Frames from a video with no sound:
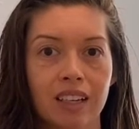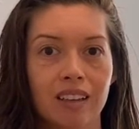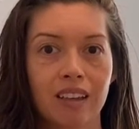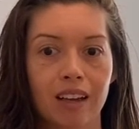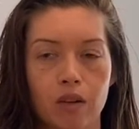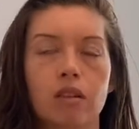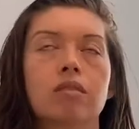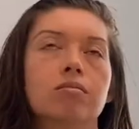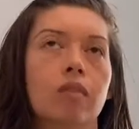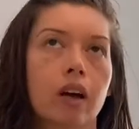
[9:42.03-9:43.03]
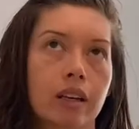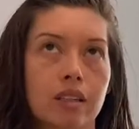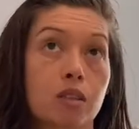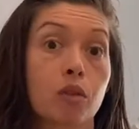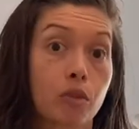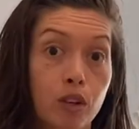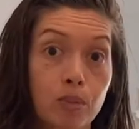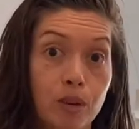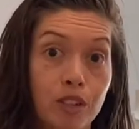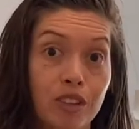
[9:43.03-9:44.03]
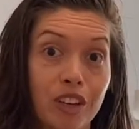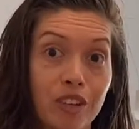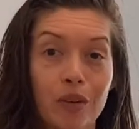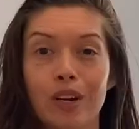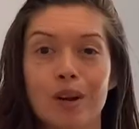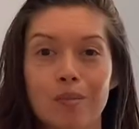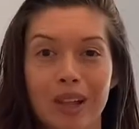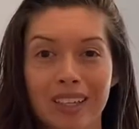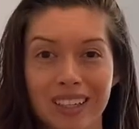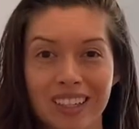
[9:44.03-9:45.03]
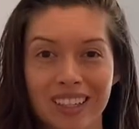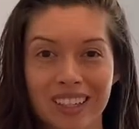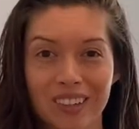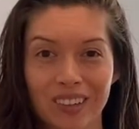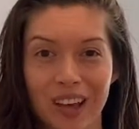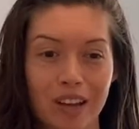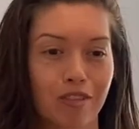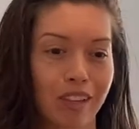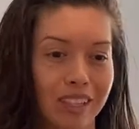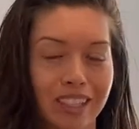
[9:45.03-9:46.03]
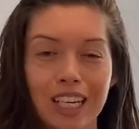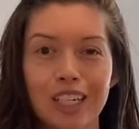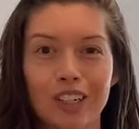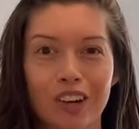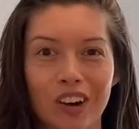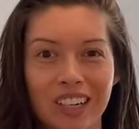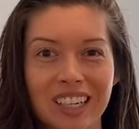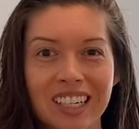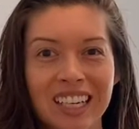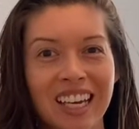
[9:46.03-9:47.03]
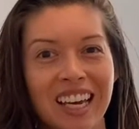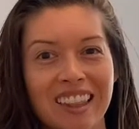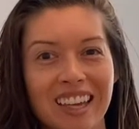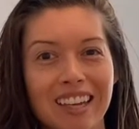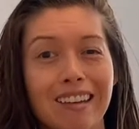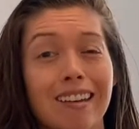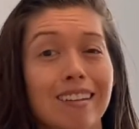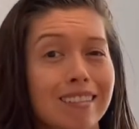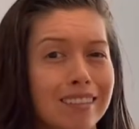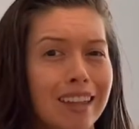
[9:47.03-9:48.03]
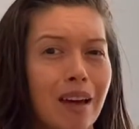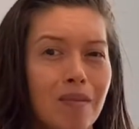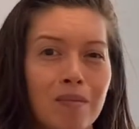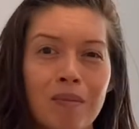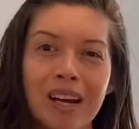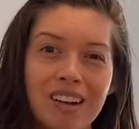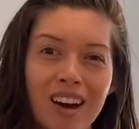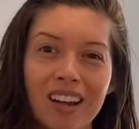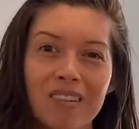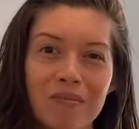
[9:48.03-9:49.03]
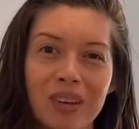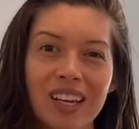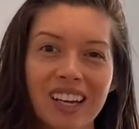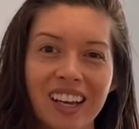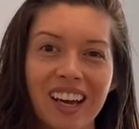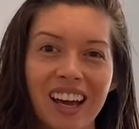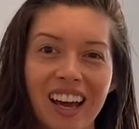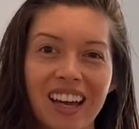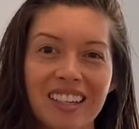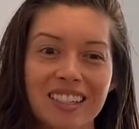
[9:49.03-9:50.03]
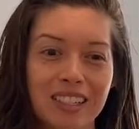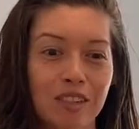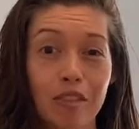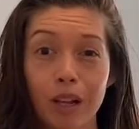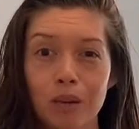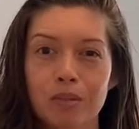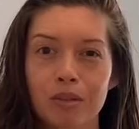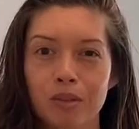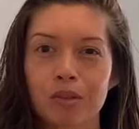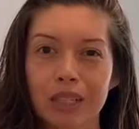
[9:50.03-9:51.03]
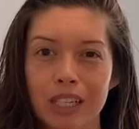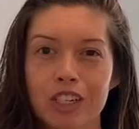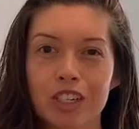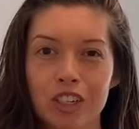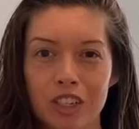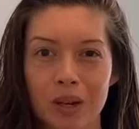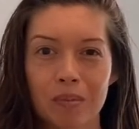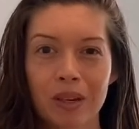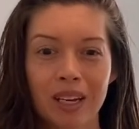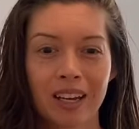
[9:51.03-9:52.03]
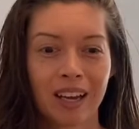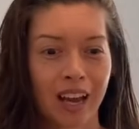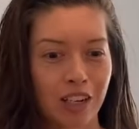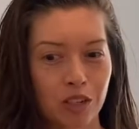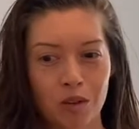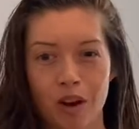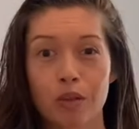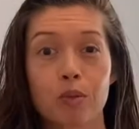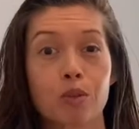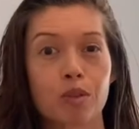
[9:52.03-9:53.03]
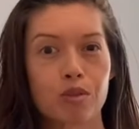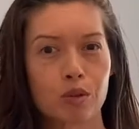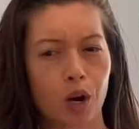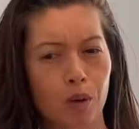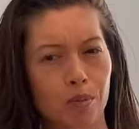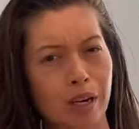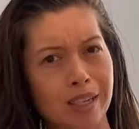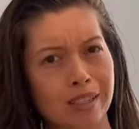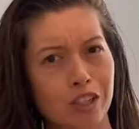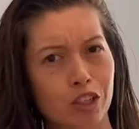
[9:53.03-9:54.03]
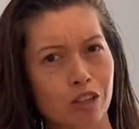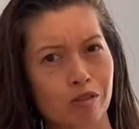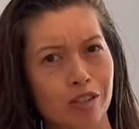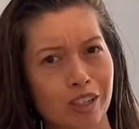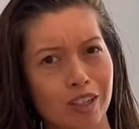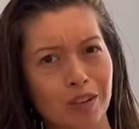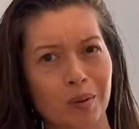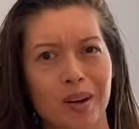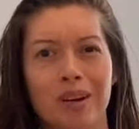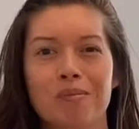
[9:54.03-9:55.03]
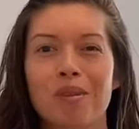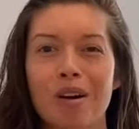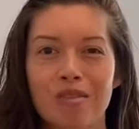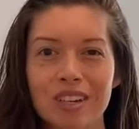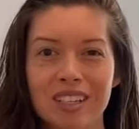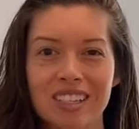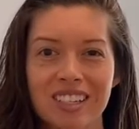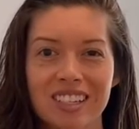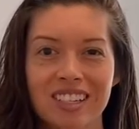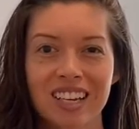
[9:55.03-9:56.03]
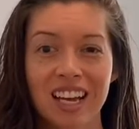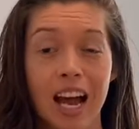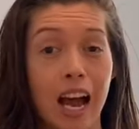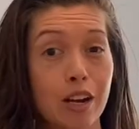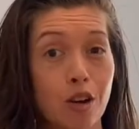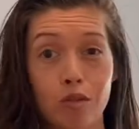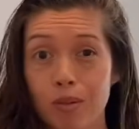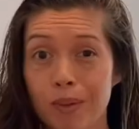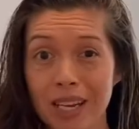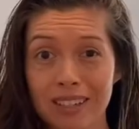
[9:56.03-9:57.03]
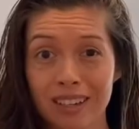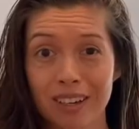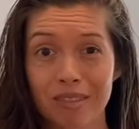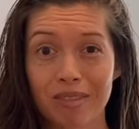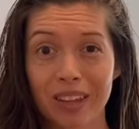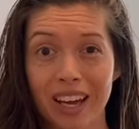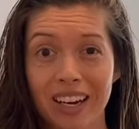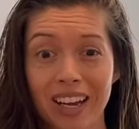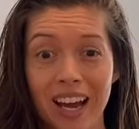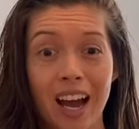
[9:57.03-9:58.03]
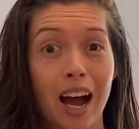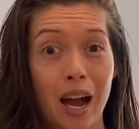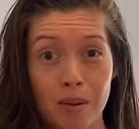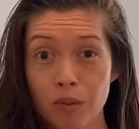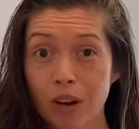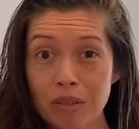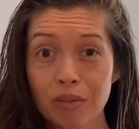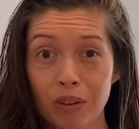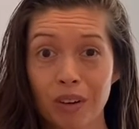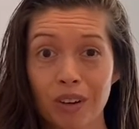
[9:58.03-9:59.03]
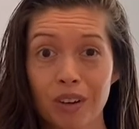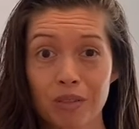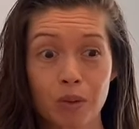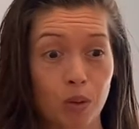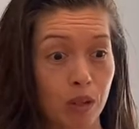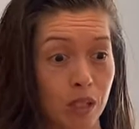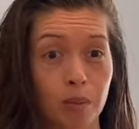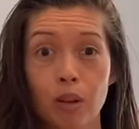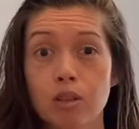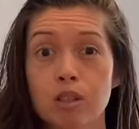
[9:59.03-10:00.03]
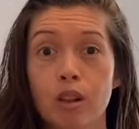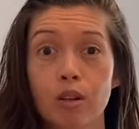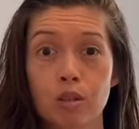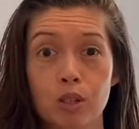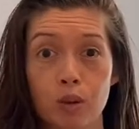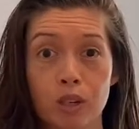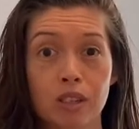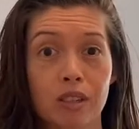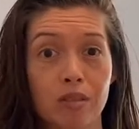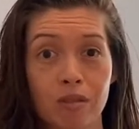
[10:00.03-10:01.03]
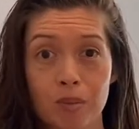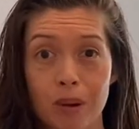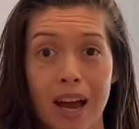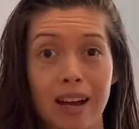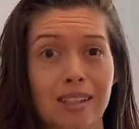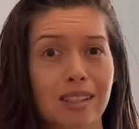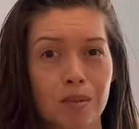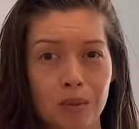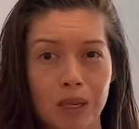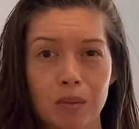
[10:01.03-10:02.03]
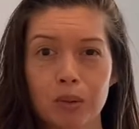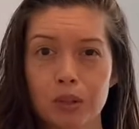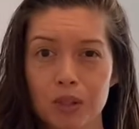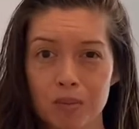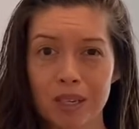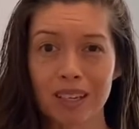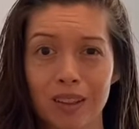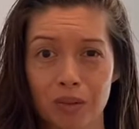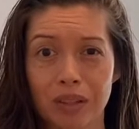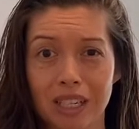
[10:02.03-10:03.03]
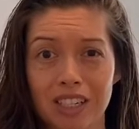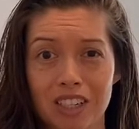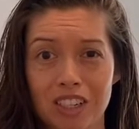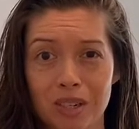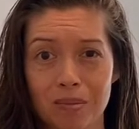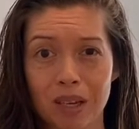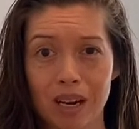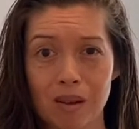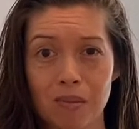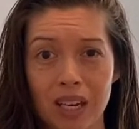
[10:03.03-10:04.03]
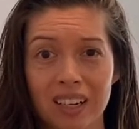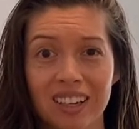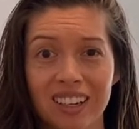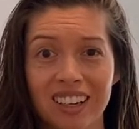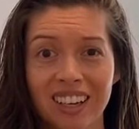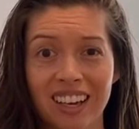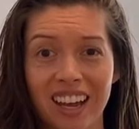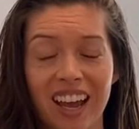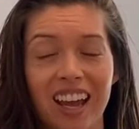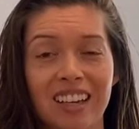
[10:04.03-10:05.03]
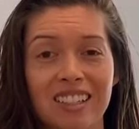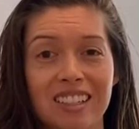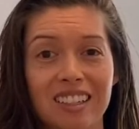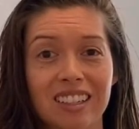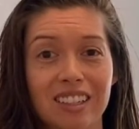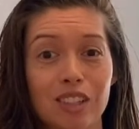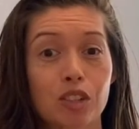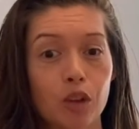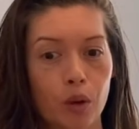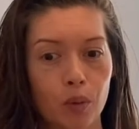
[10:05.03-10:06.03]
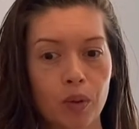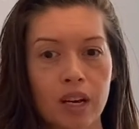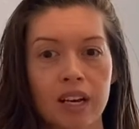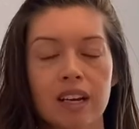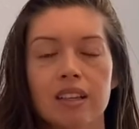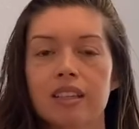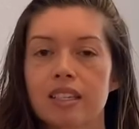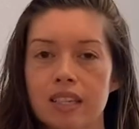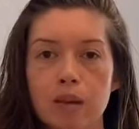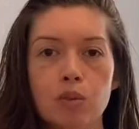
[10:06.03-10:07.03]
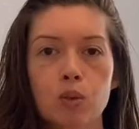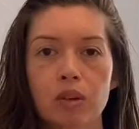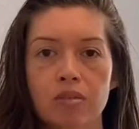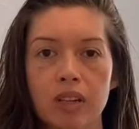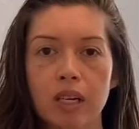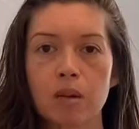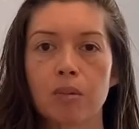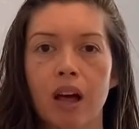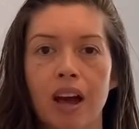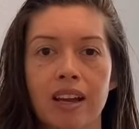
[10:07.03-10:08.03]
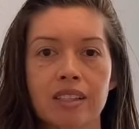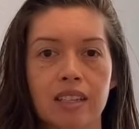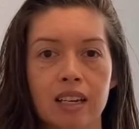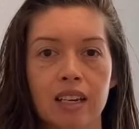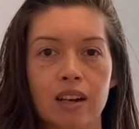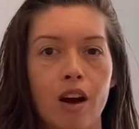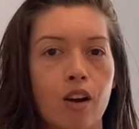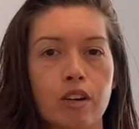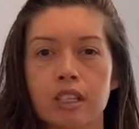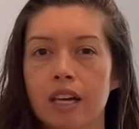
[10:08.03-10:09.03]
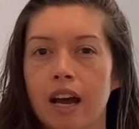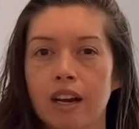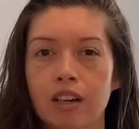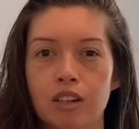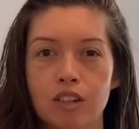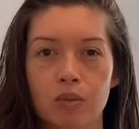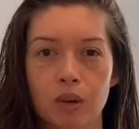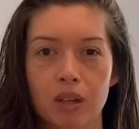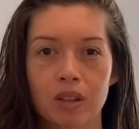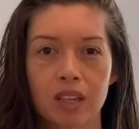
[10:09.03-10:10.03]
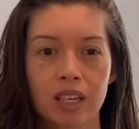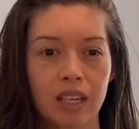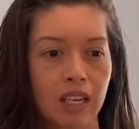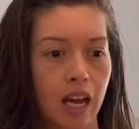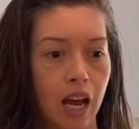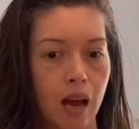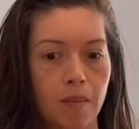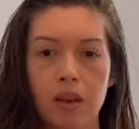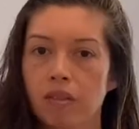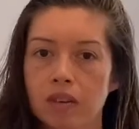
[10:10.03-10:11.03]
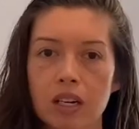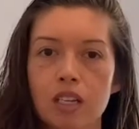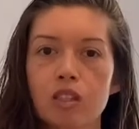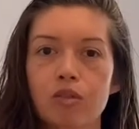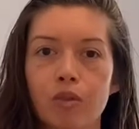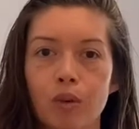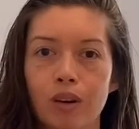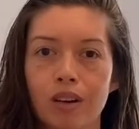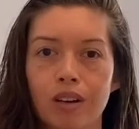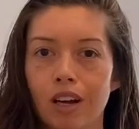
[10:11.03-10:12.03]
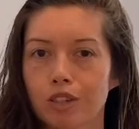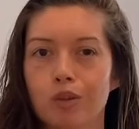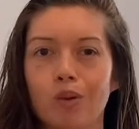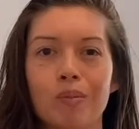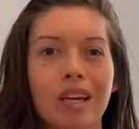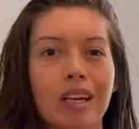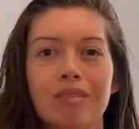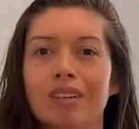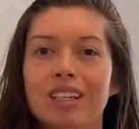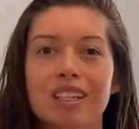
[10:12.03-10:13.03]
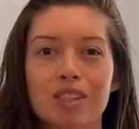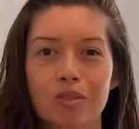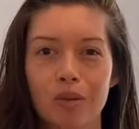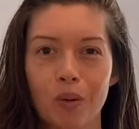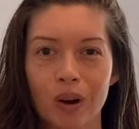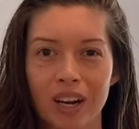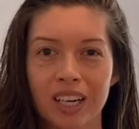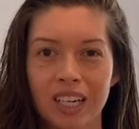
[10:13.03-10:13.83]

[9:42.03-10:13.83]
I guess the first person that you ended up liking in your life, like in kindergarten, then that might not have been as developed of a relationship had you gone through a few heartbreaks and shifted your preferences. I know for myself that I'm grateful for some of those closed doors of the past to be able to be relationship that I'm in. And so the same sort of thing applies in our desires with, if it is for a soulmate, if it is for